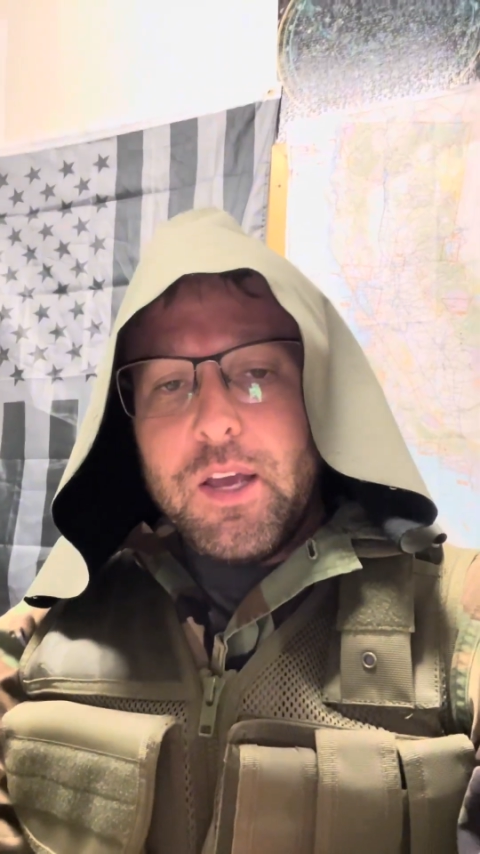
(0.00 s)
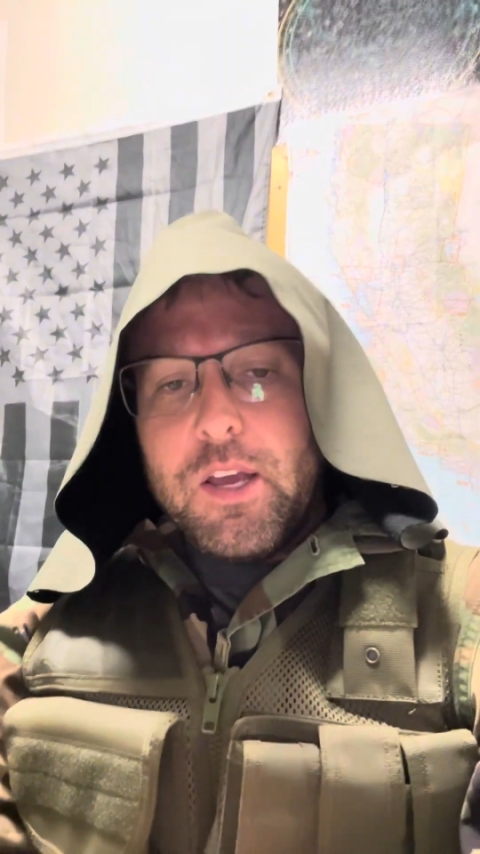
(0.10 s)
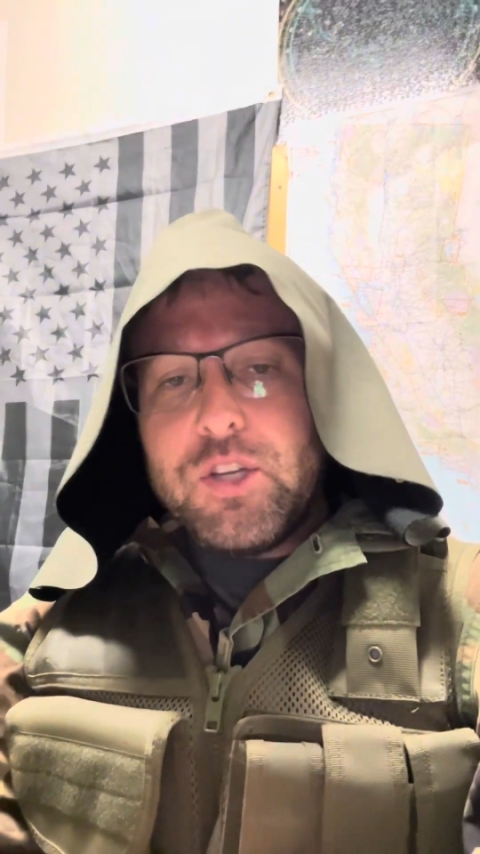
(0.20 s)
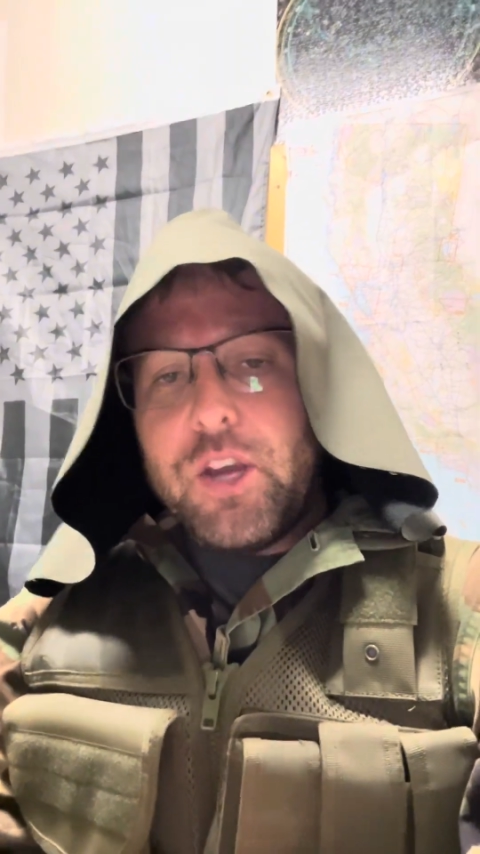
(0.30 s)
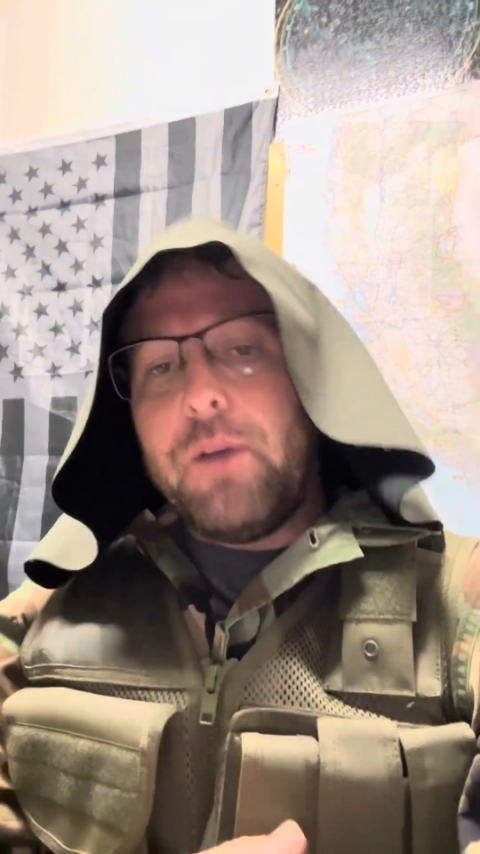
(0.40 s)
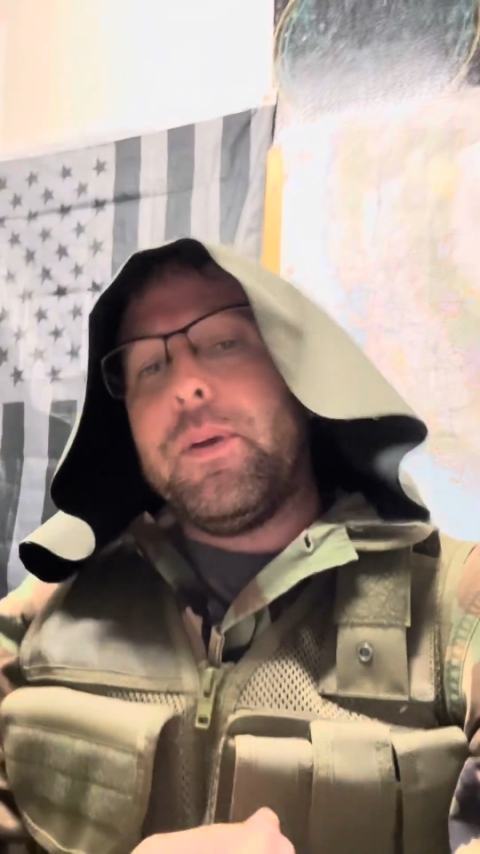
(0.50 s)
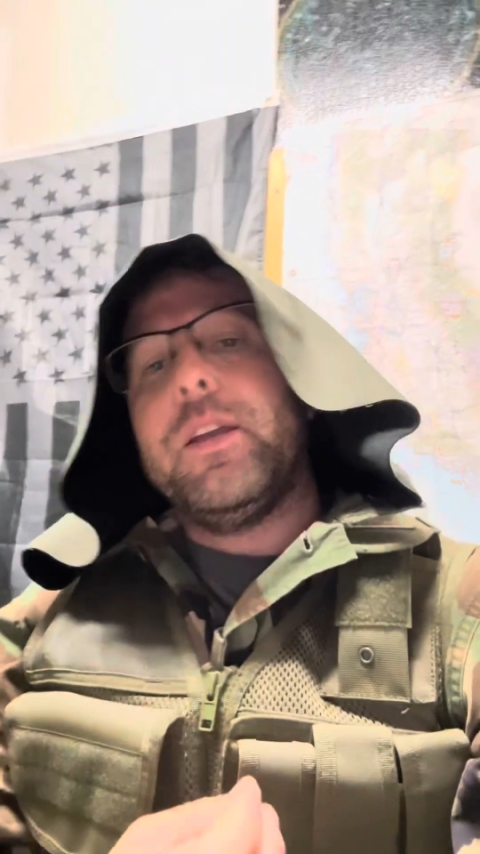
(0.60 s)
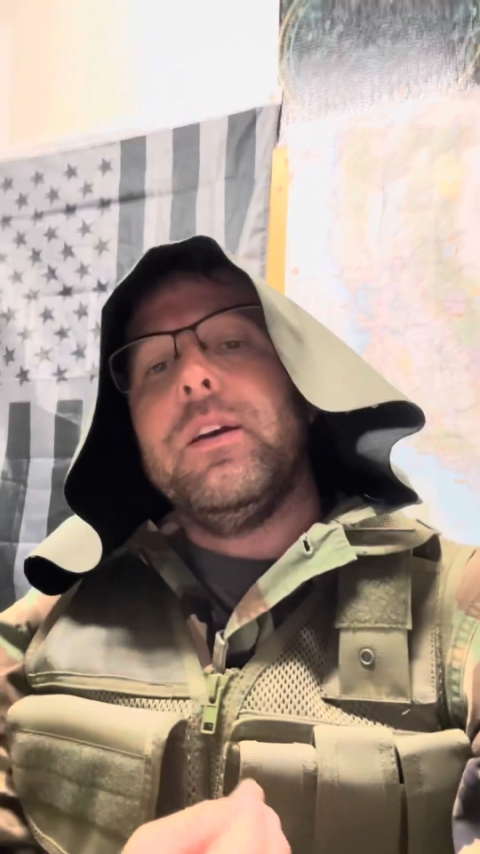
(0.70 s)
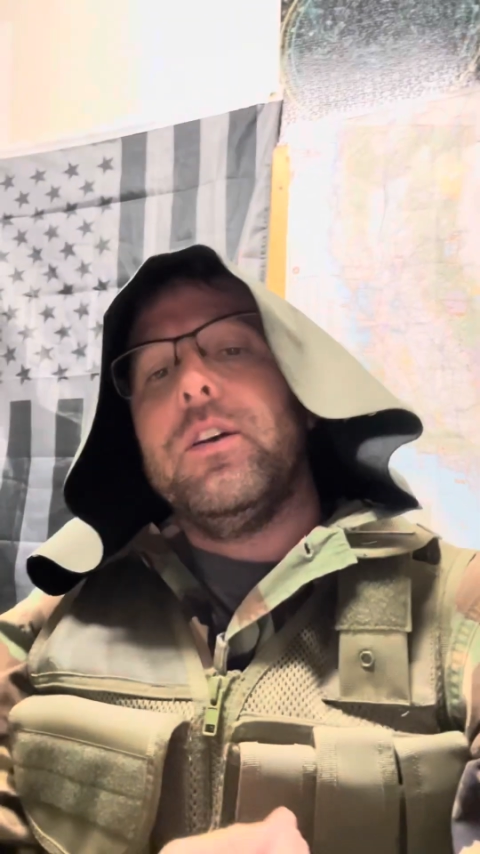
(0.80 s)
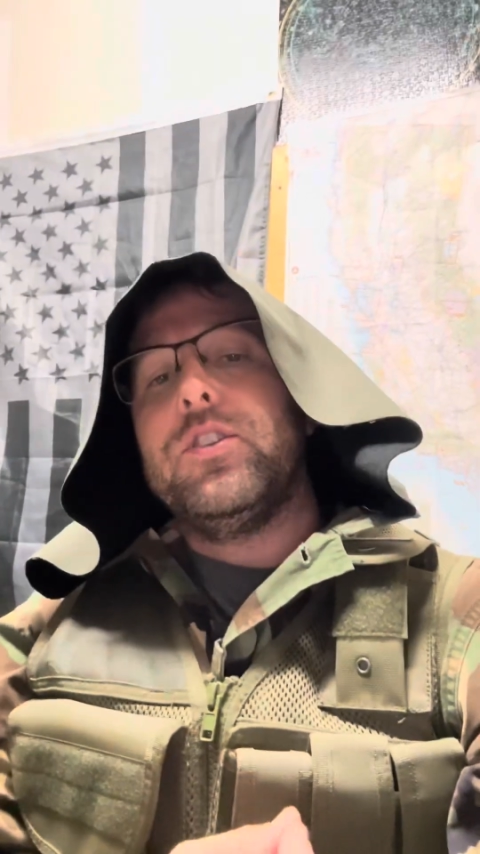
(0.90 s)
shall
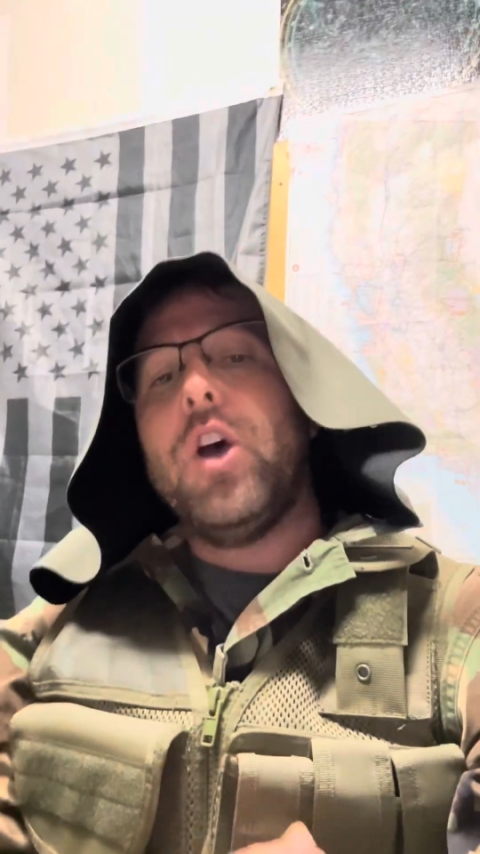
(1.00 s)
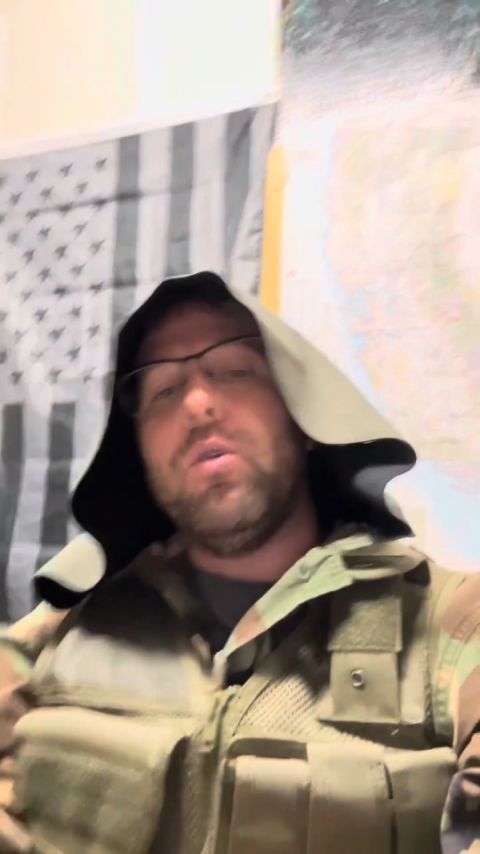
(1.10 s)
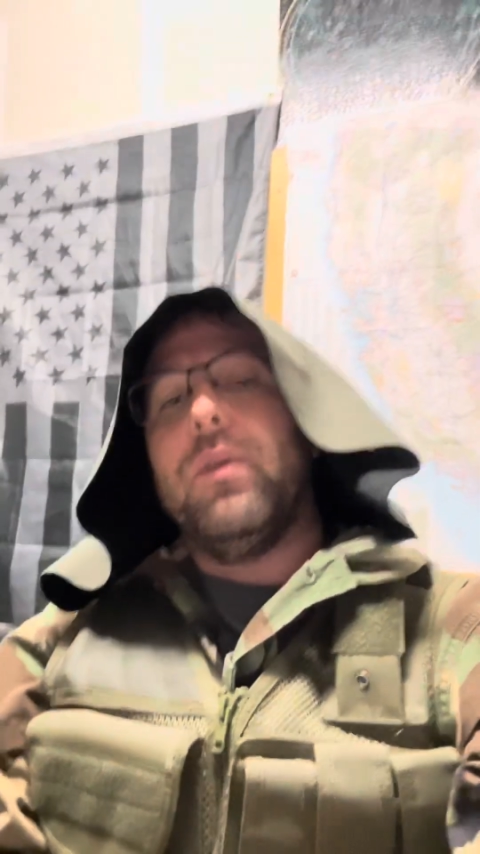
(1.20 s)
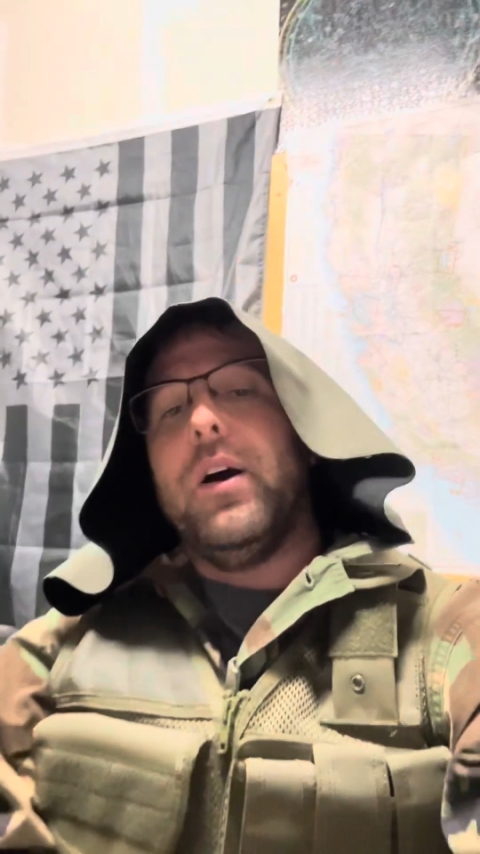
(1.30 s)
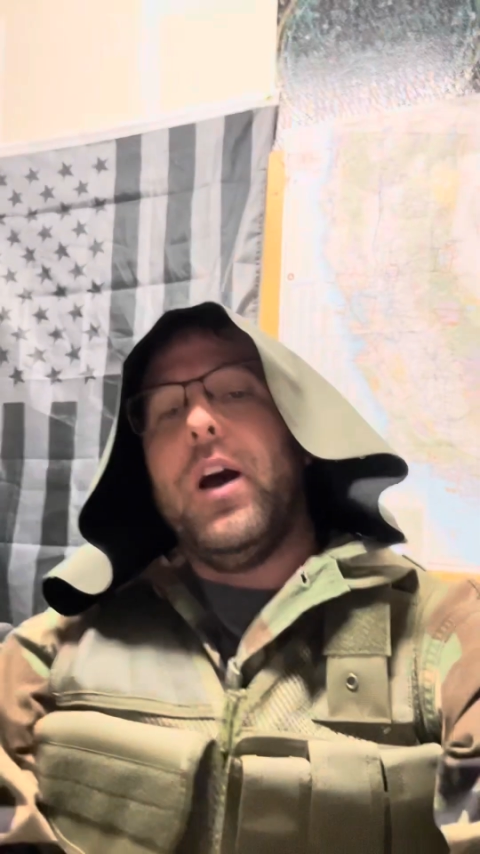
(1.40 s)
we? So,